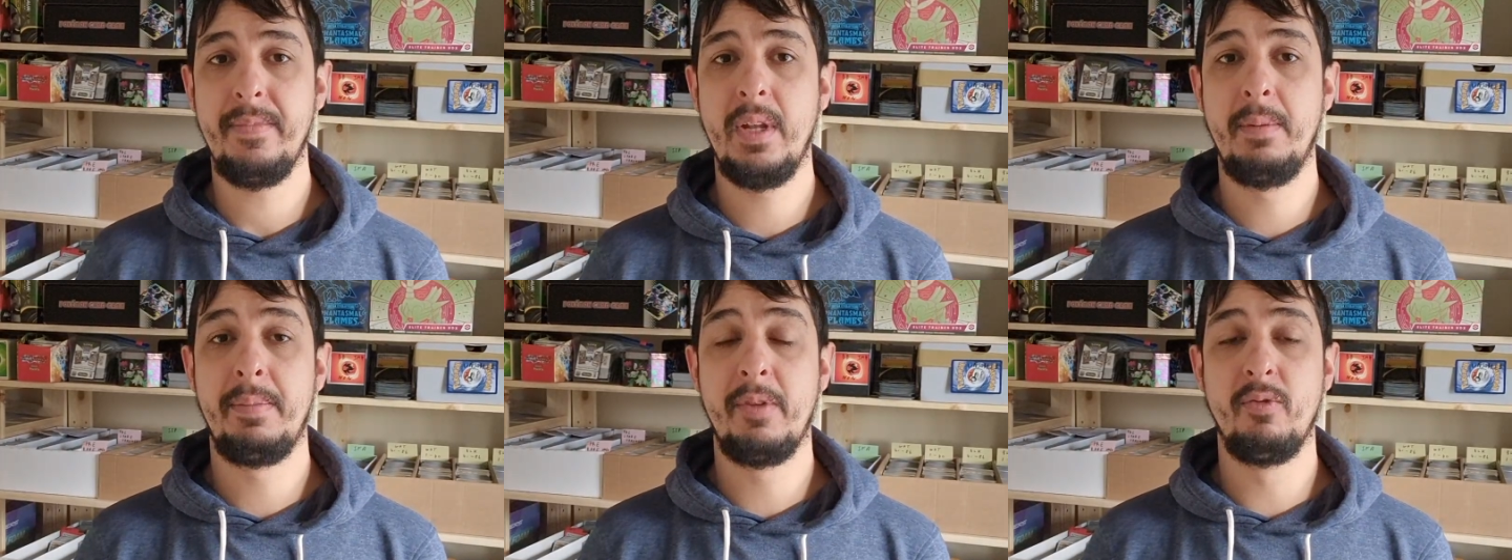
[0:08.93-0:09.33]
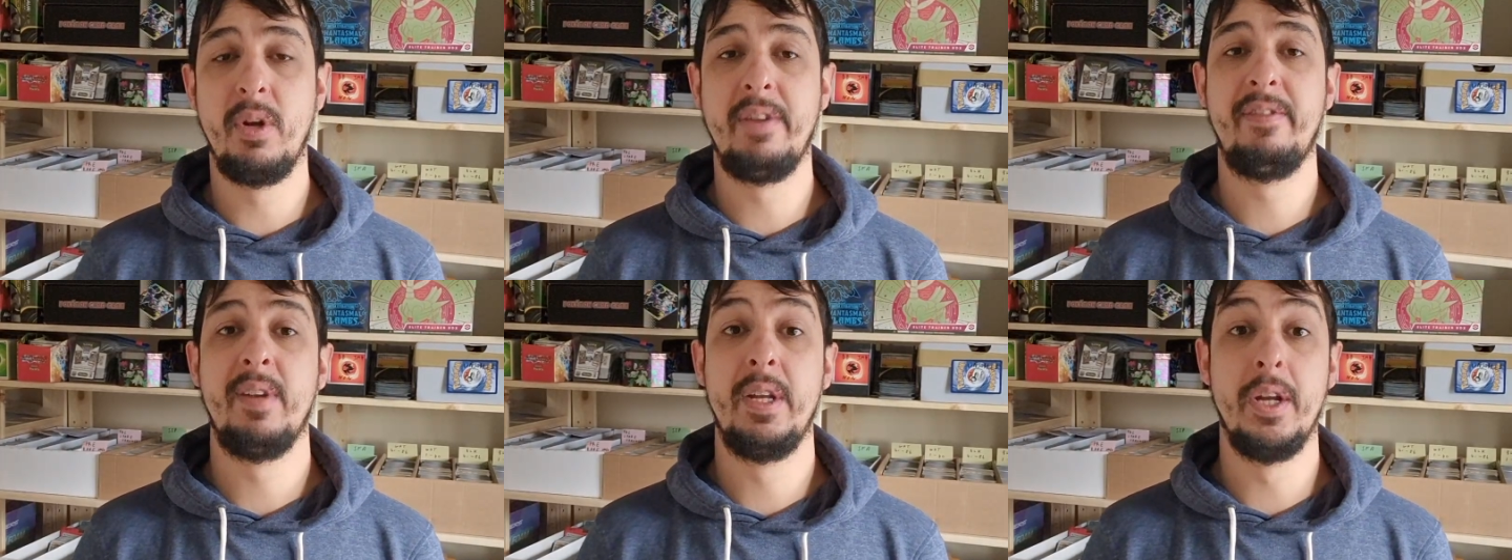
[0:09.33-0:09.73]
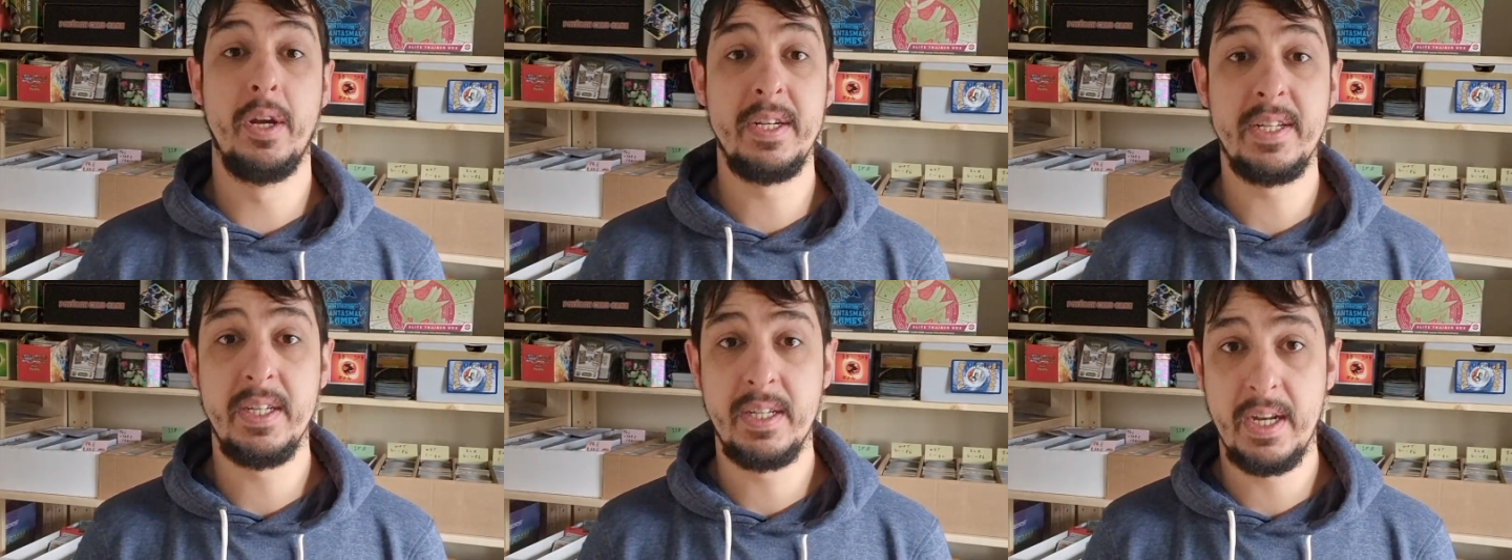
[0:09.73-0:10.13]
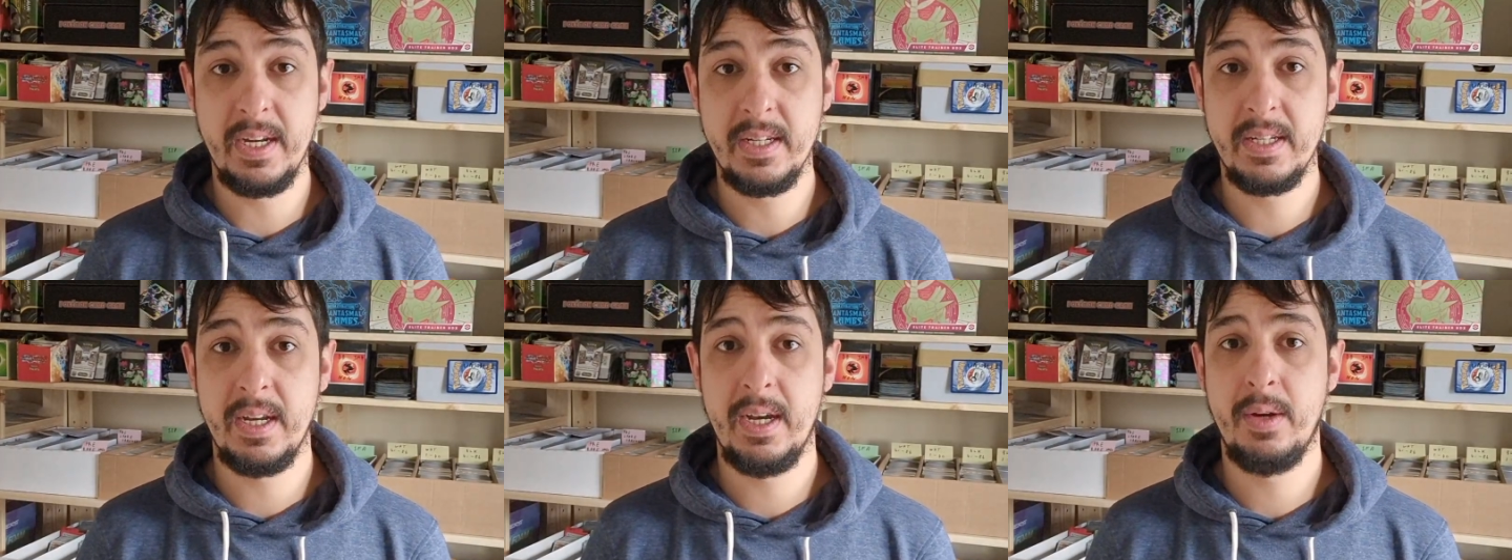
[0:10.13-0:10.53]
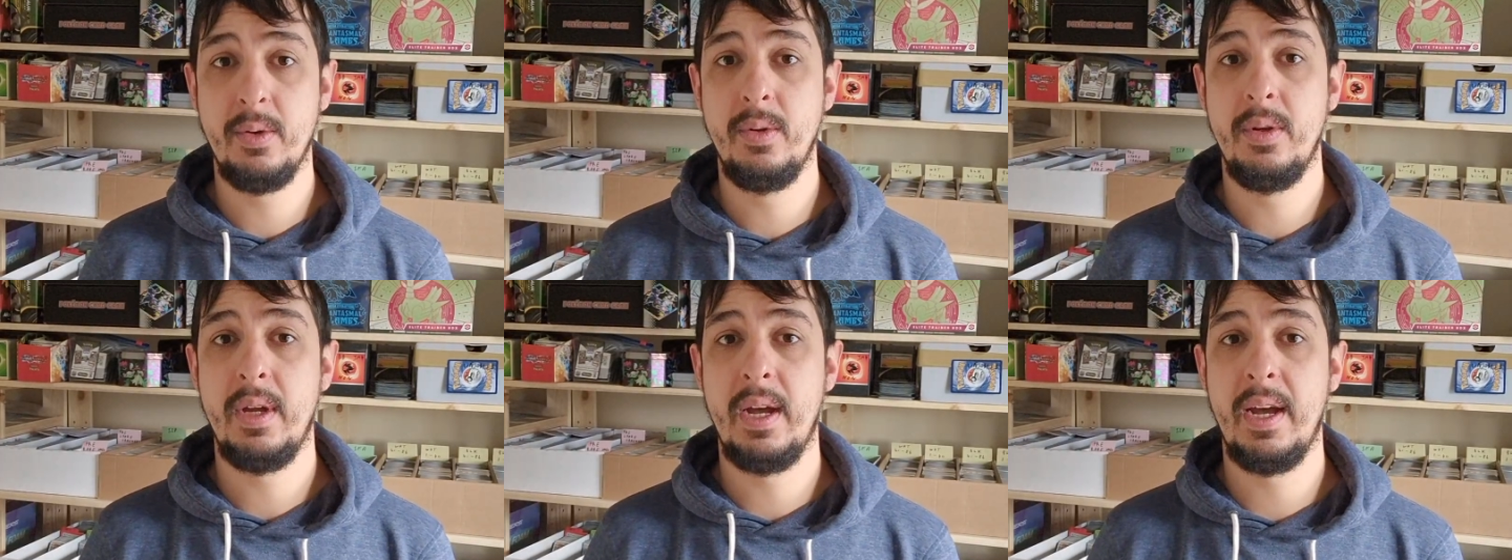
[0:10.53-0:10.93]
Been running for 90 days now,
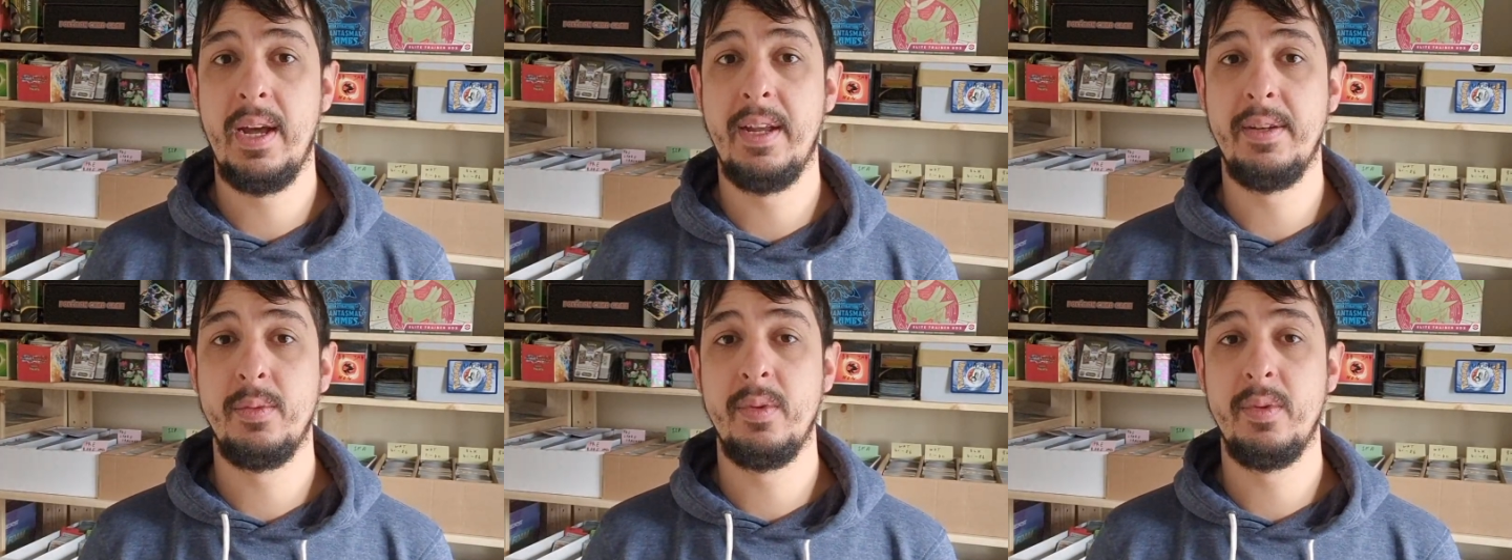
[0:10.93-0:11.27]
and